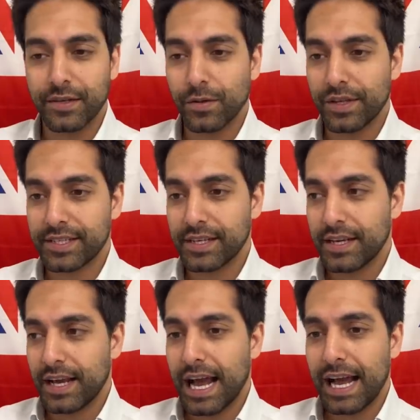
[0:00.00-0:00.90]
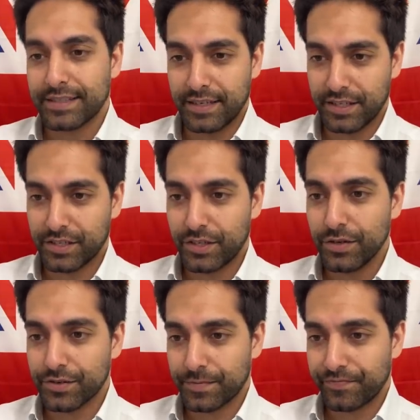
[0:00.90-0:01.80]
all this as an
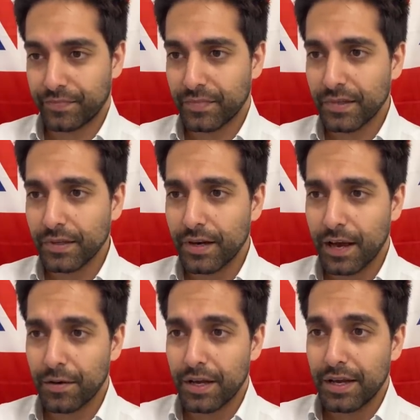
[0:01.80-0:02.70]
excuse. Now,